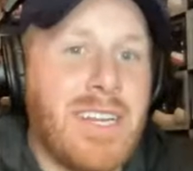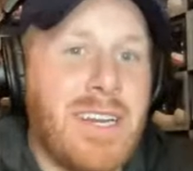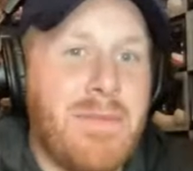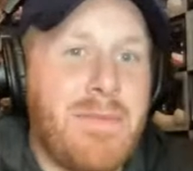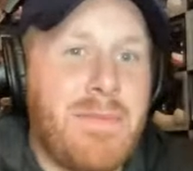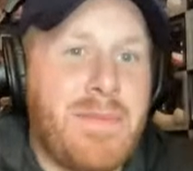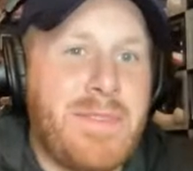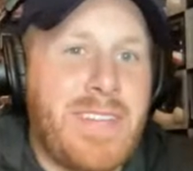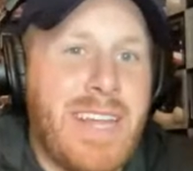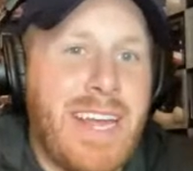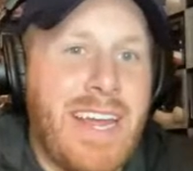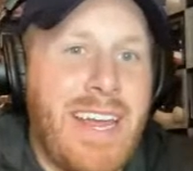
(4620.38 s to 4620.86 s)
gonna
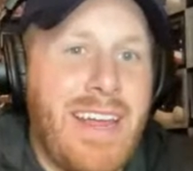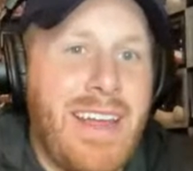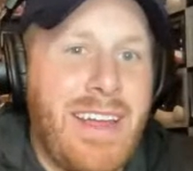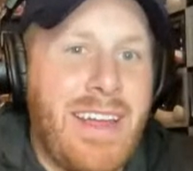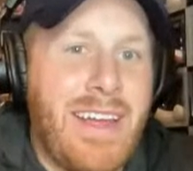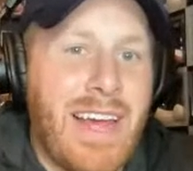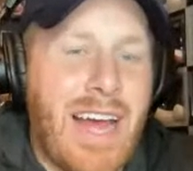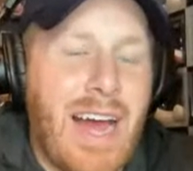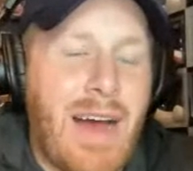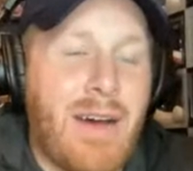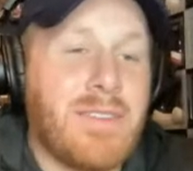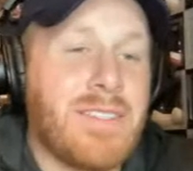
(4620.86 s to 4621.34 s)

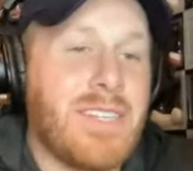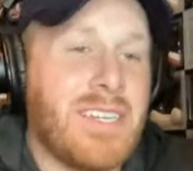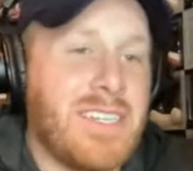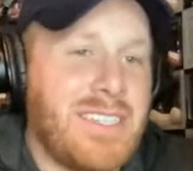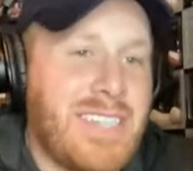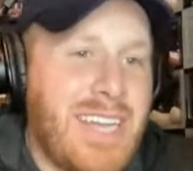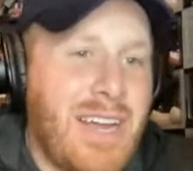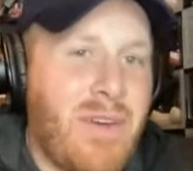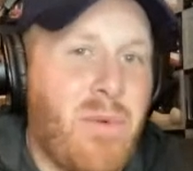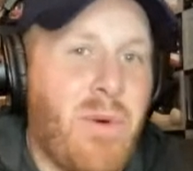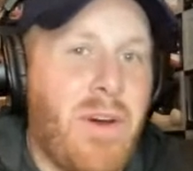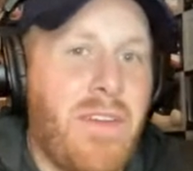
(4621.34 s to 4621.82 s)

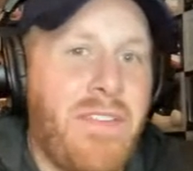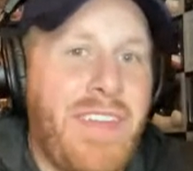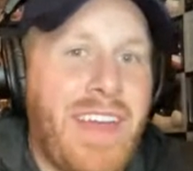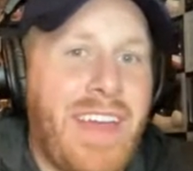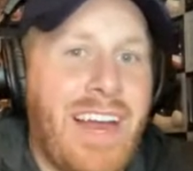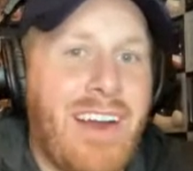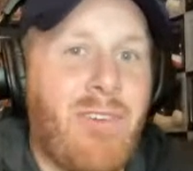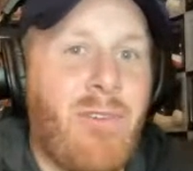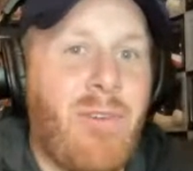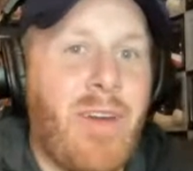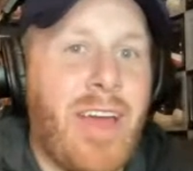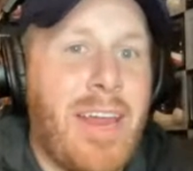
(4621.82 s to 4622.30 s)
say one
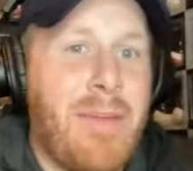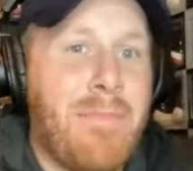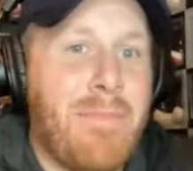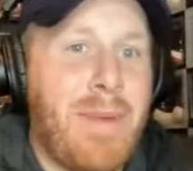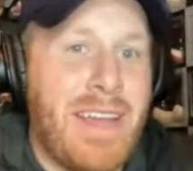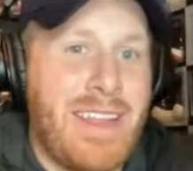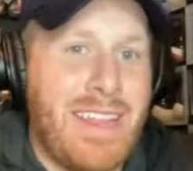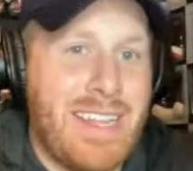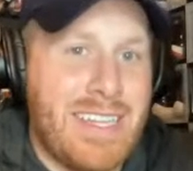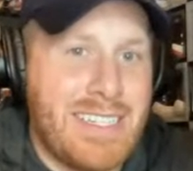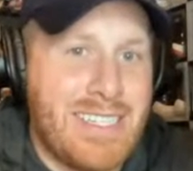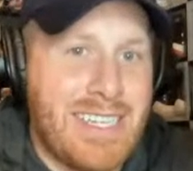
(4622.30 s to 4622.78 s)
thing I read
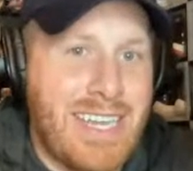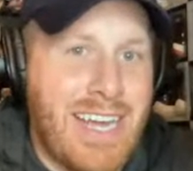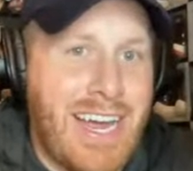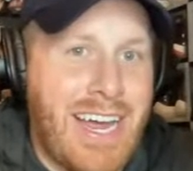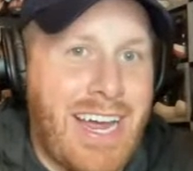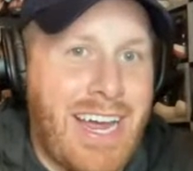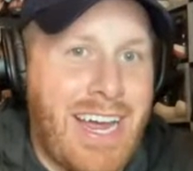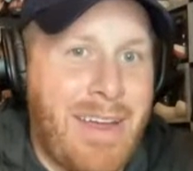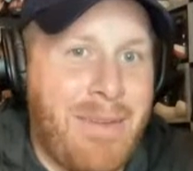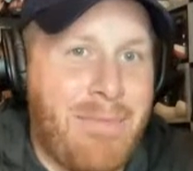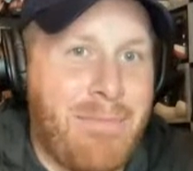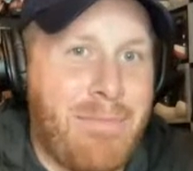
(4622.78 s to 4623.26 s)
by this
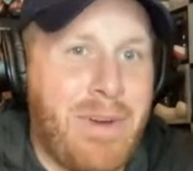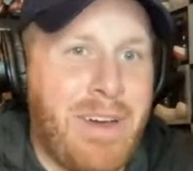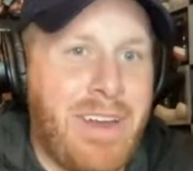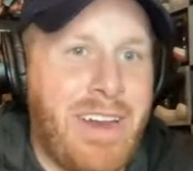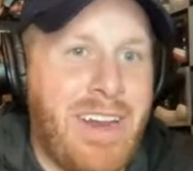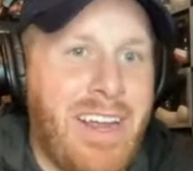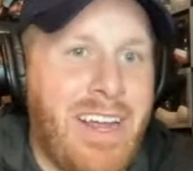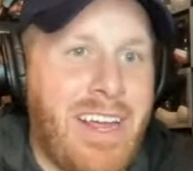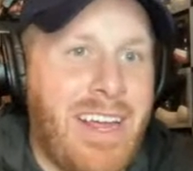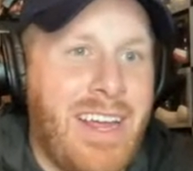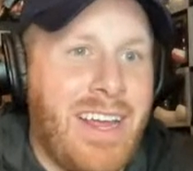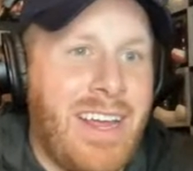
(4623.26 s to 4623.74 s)
guy, but